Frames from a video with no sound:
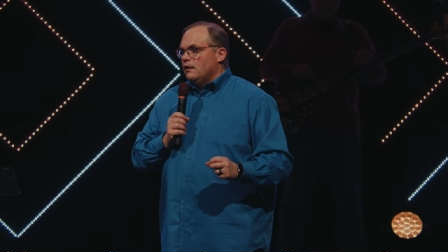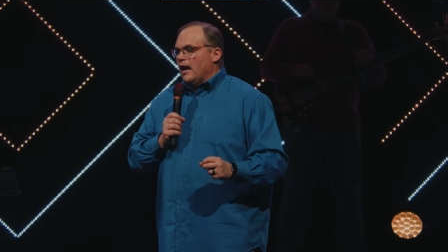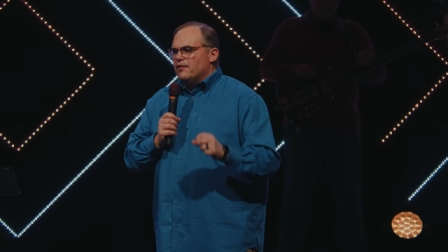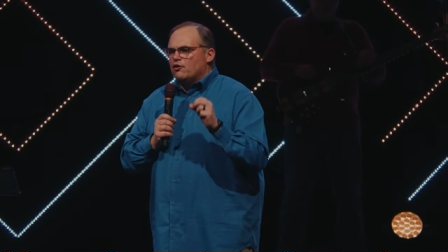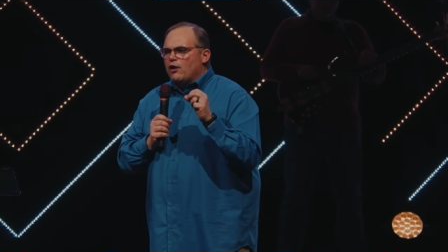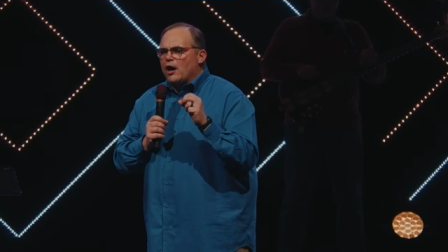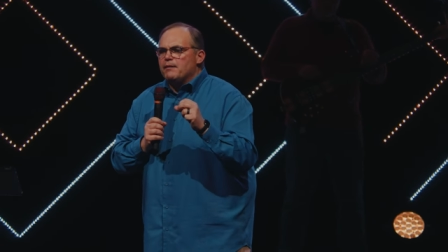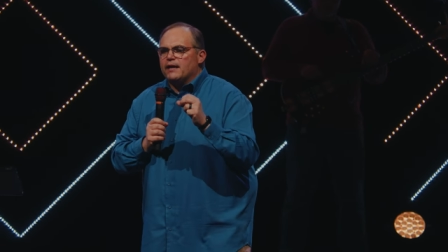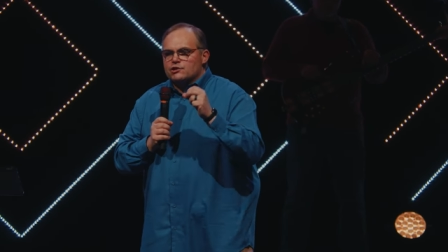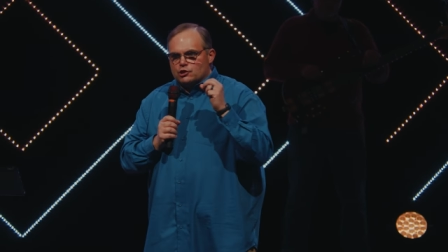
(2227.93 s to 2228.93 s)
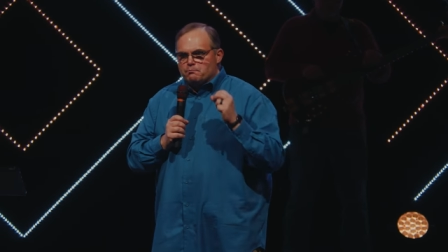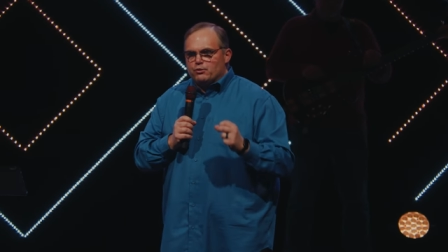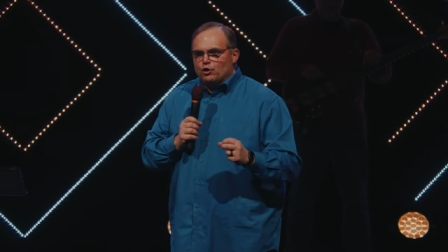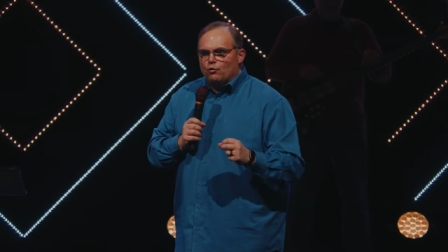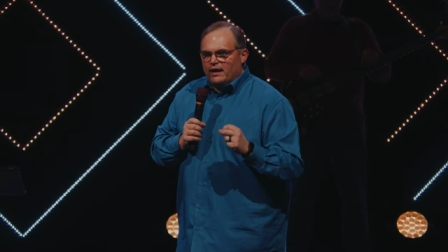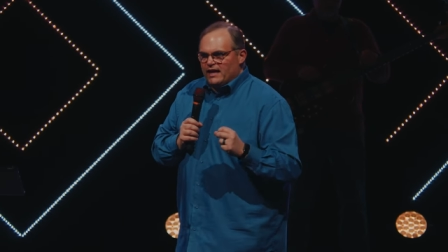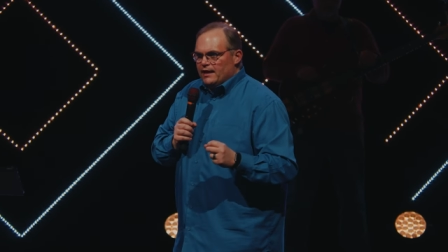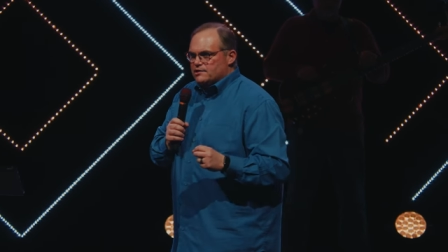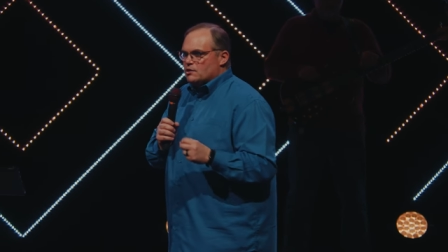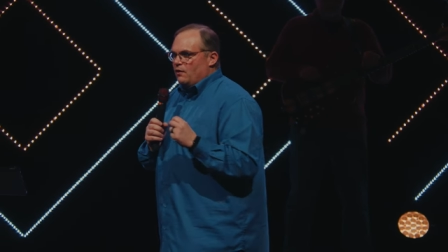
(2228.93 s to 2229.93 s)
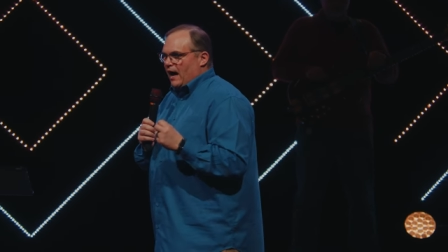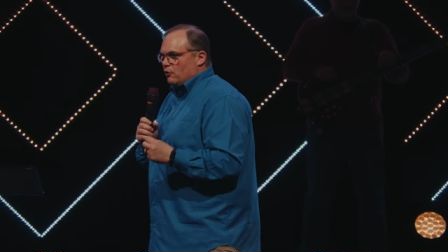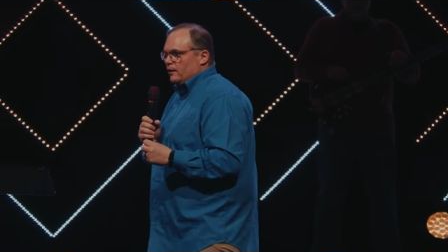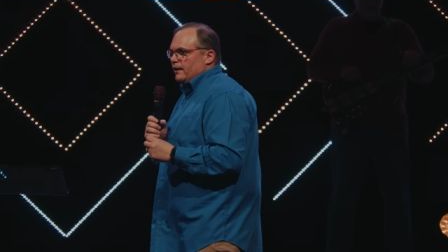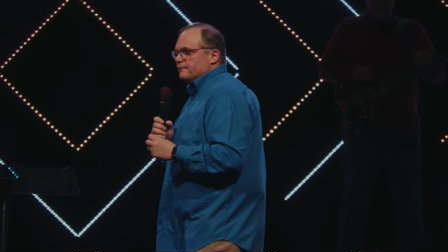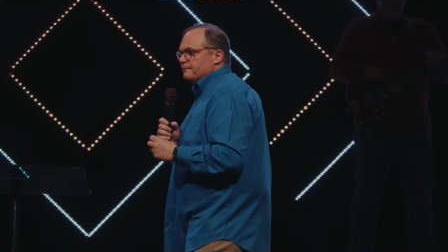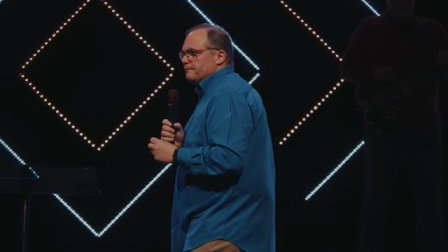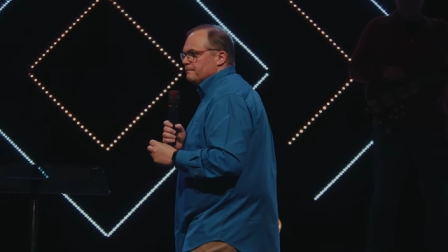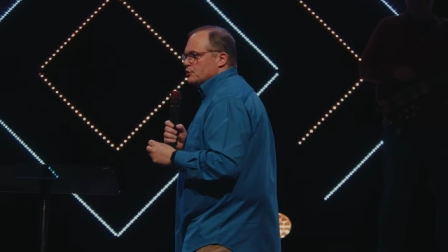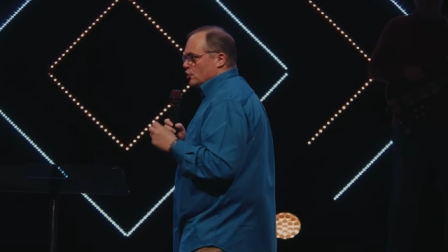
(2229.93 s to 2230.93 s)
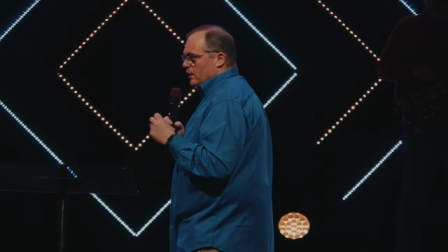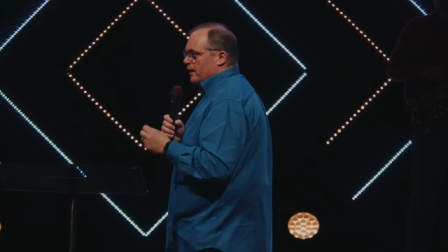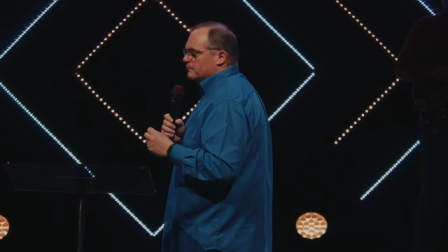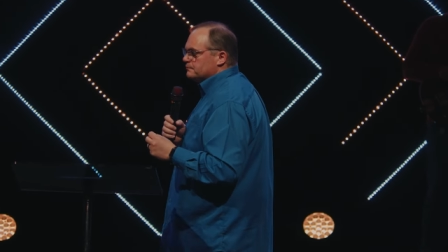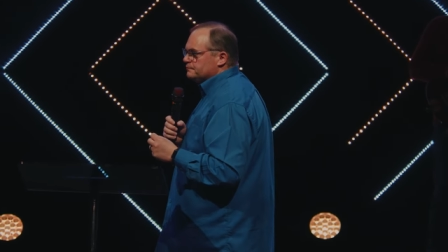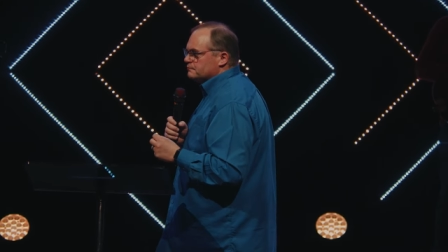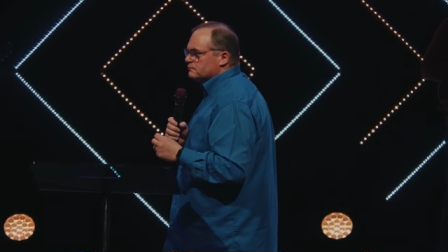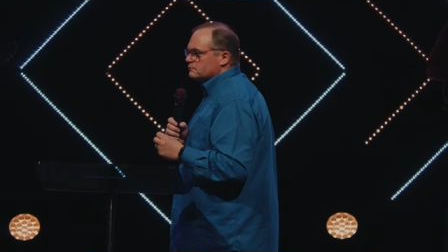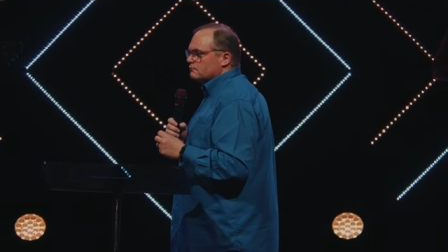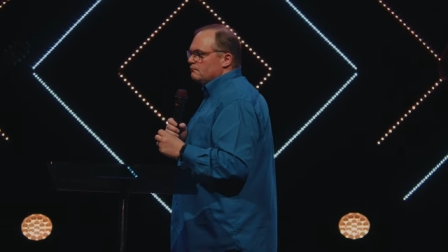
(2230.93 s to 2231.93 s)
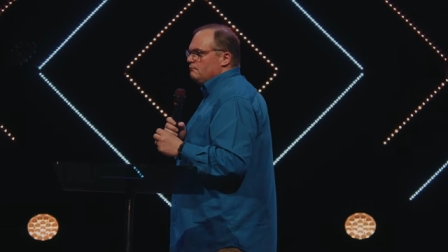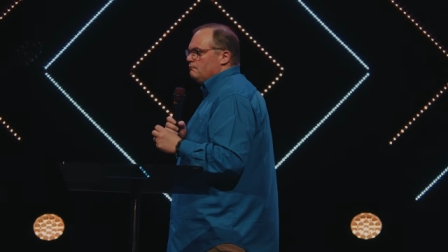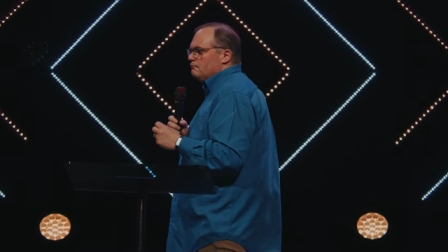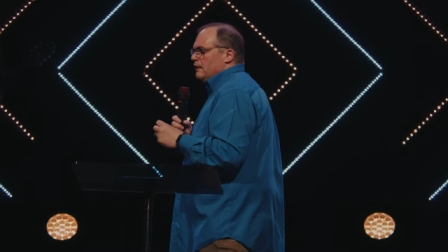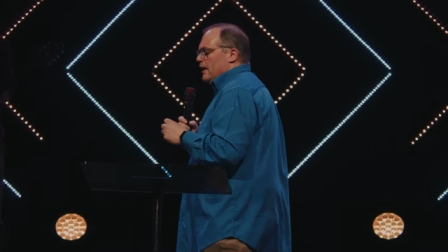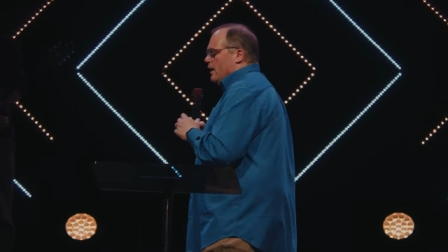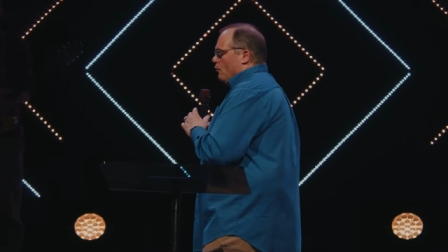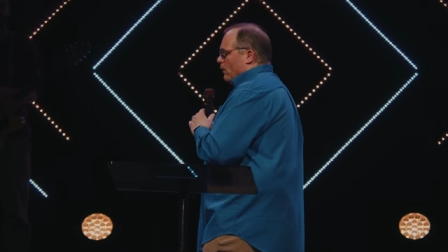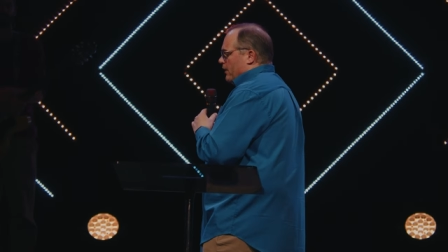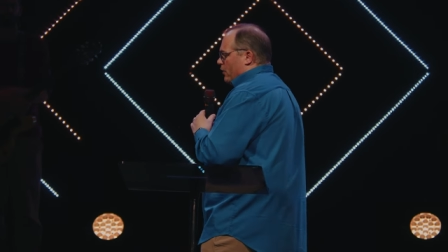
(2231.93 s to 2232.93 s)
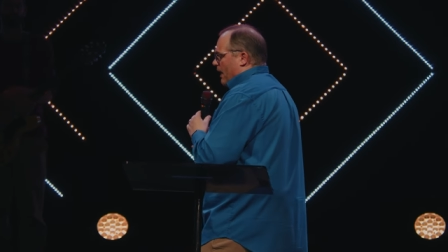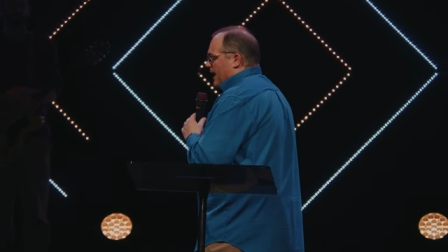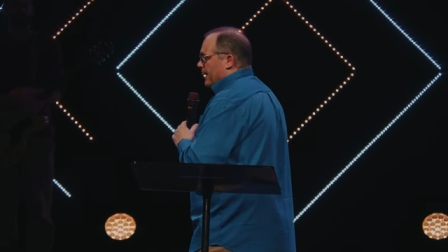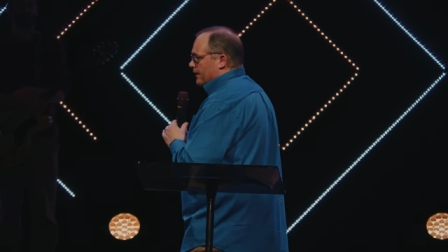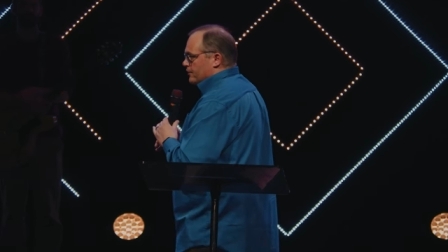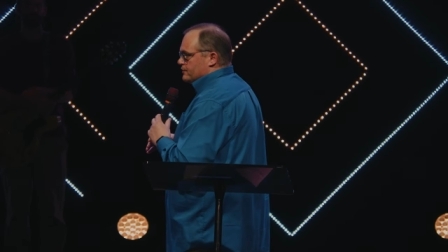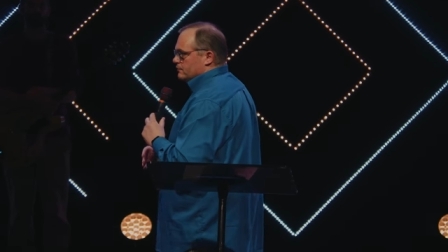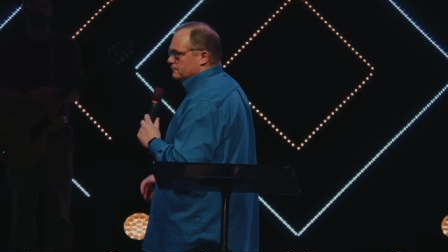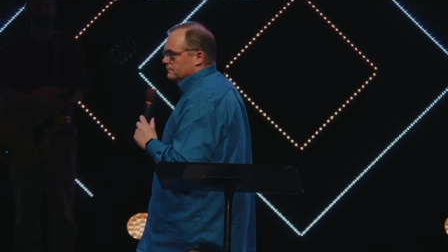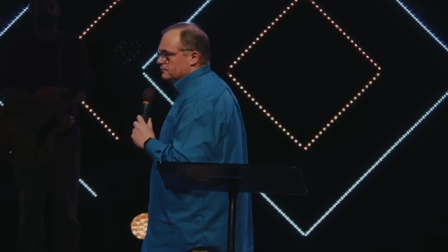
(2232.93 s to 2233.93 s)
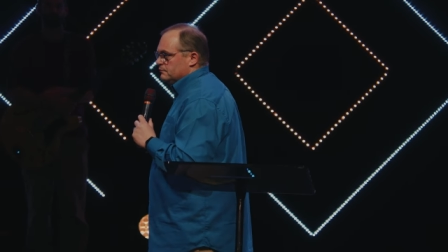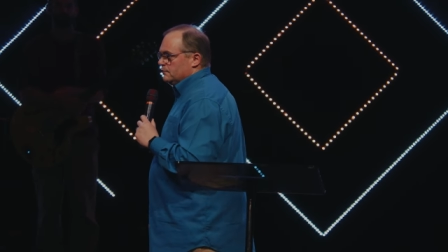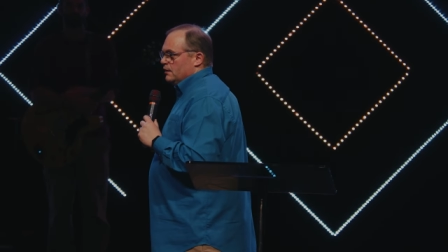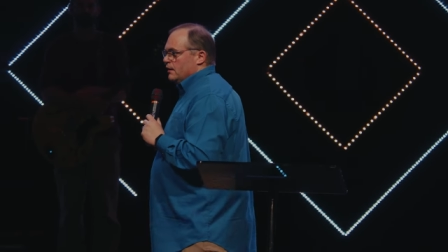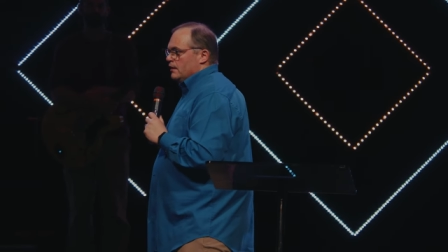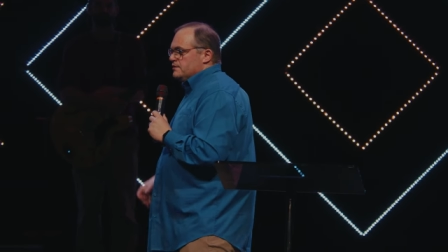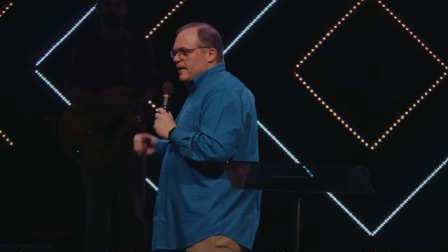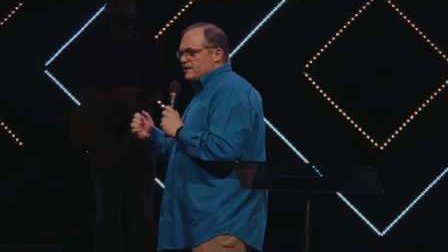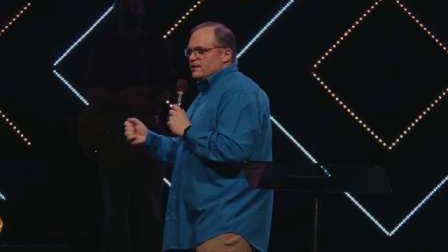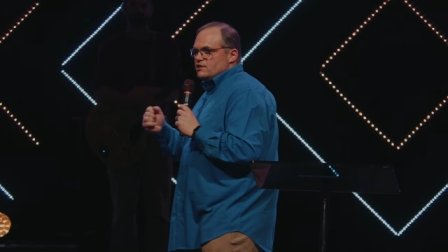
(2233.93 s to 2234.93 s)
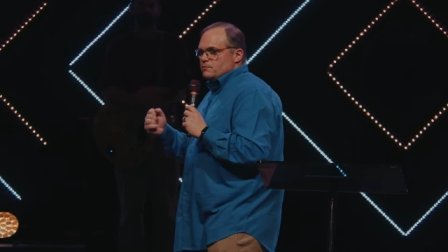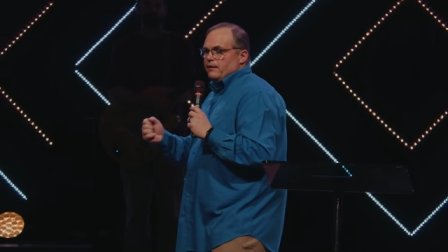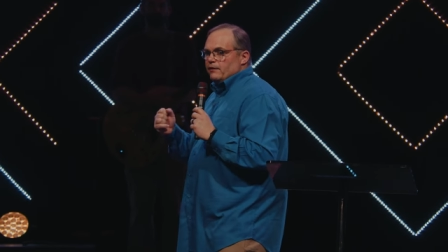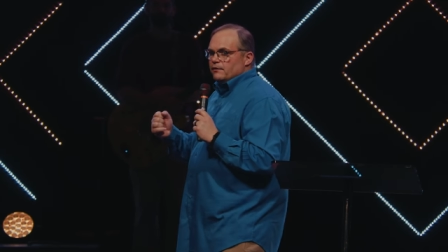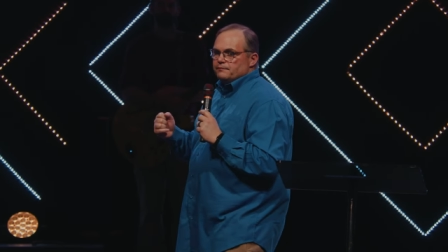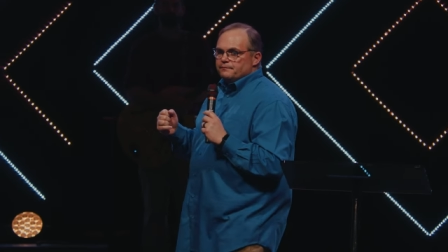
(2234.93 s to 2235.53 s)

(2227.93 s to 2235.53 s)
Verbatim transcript: and the crowd begins to boo and hiss loudly. Turn on him. One of the gladiators takes his spear